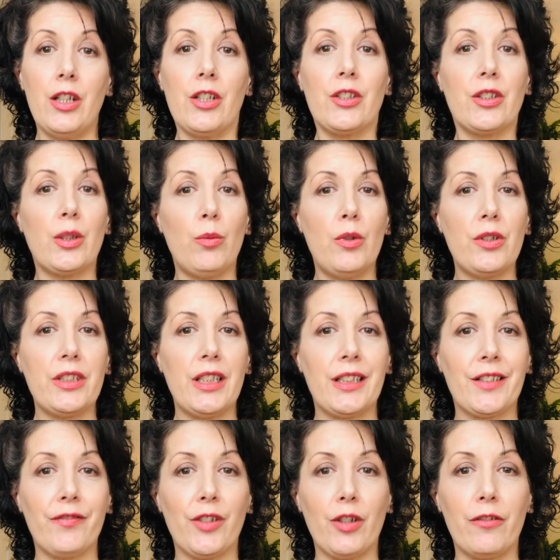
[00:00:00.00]
So what is
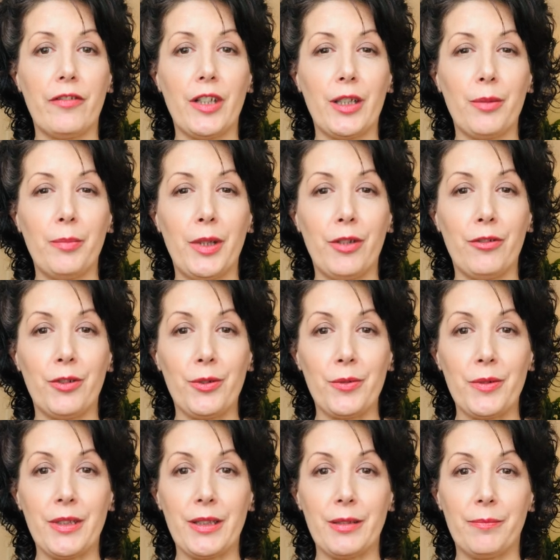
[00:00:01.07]
fulvic
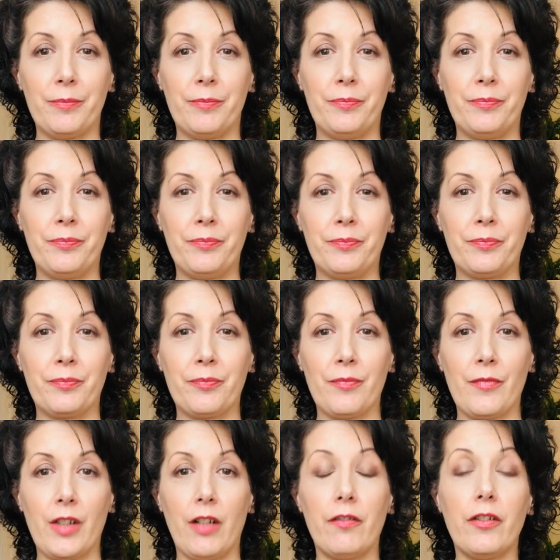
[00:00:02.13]
minerals?
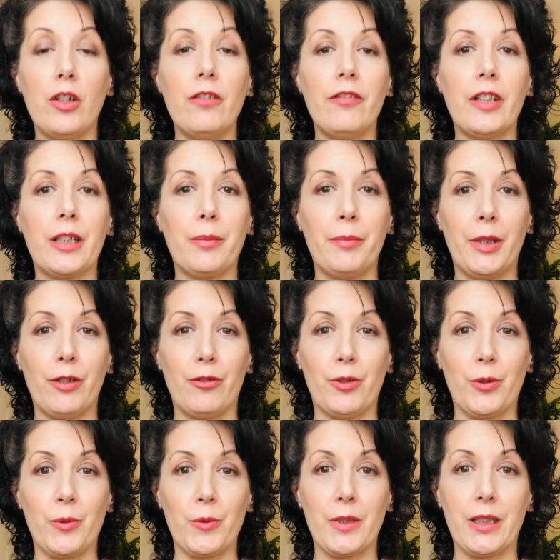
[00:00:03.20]
Fulvic
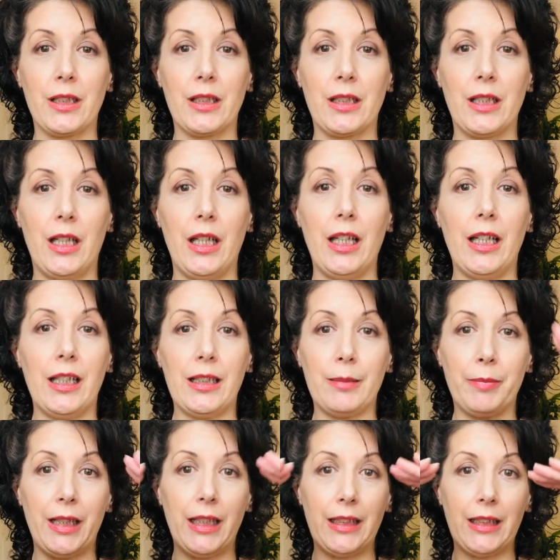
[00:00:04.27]
minerals is
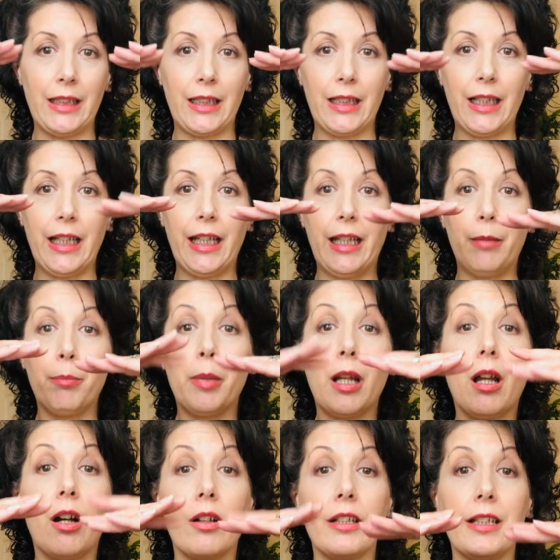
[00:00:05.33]
basically
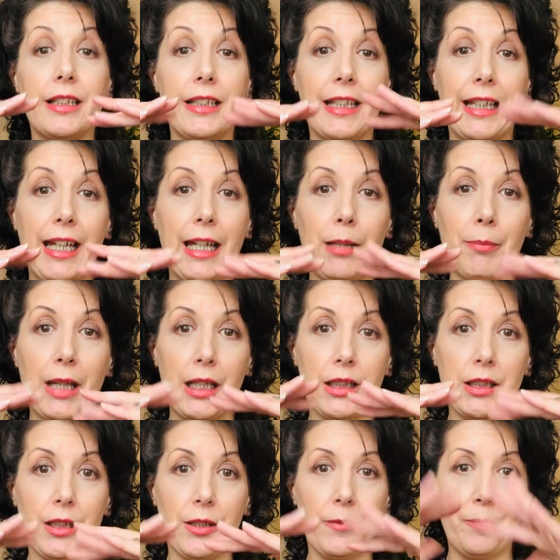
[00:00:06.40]
plant and decay
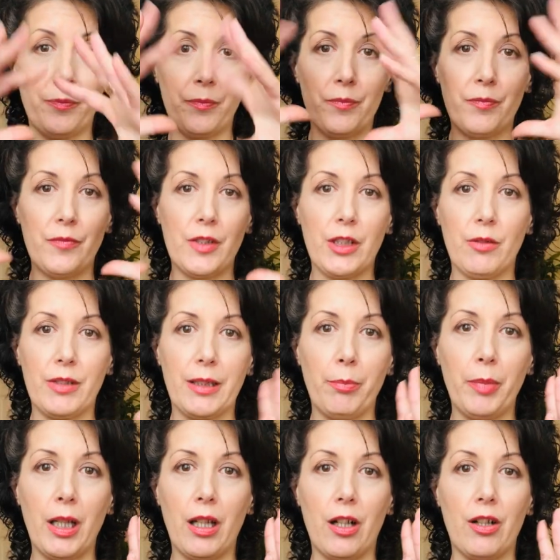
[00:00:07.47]
matter. So as a
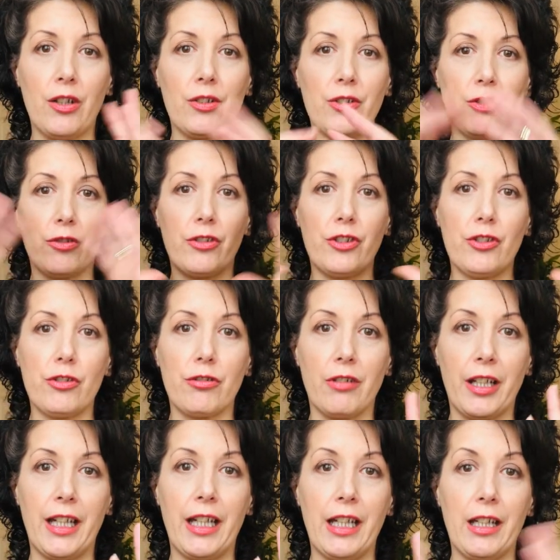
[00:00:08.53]
plant or a
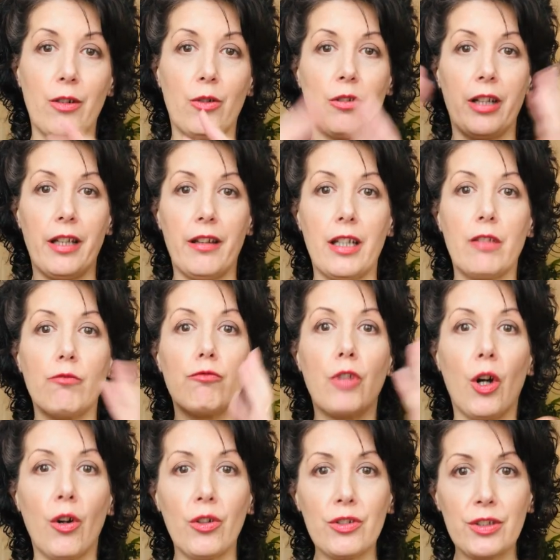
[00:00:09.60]
tree or anything
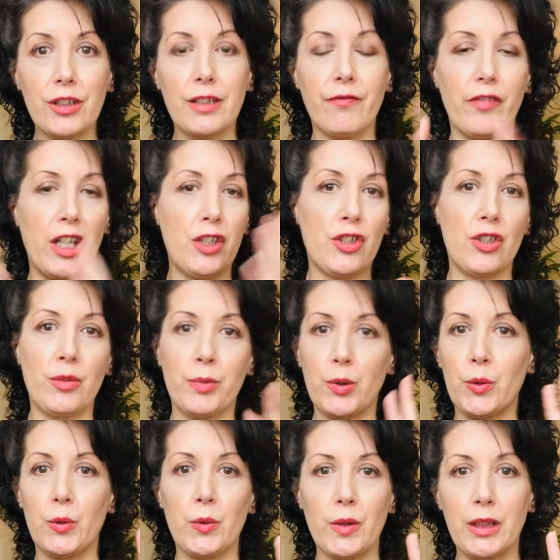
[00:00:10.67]
rots,
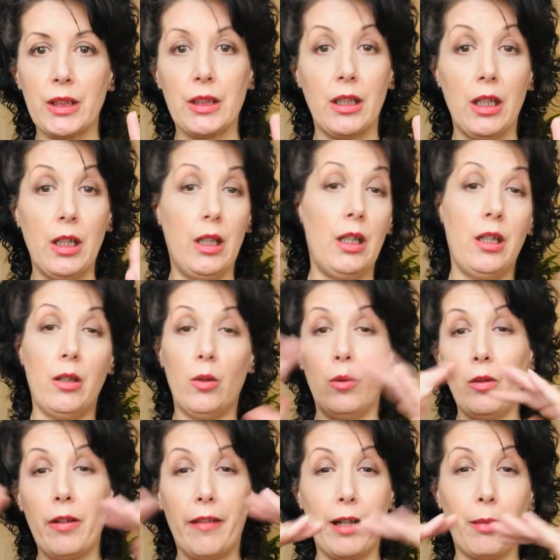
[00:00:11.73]
vegetables,
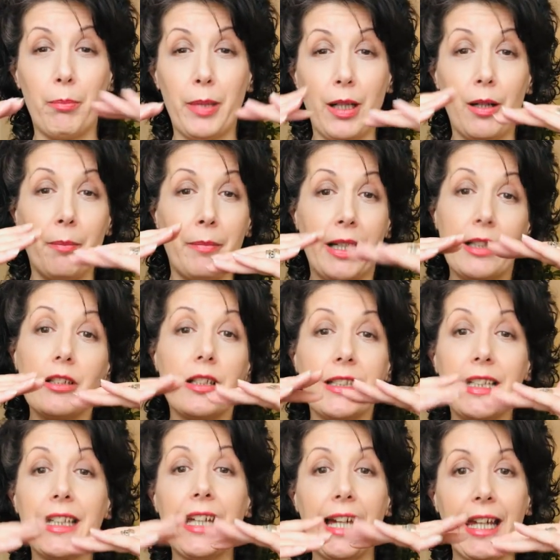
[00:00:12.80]
all of that plant matter
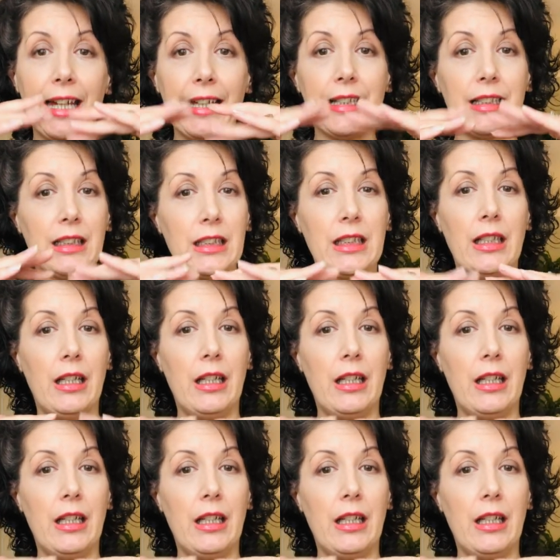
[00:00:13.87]
decays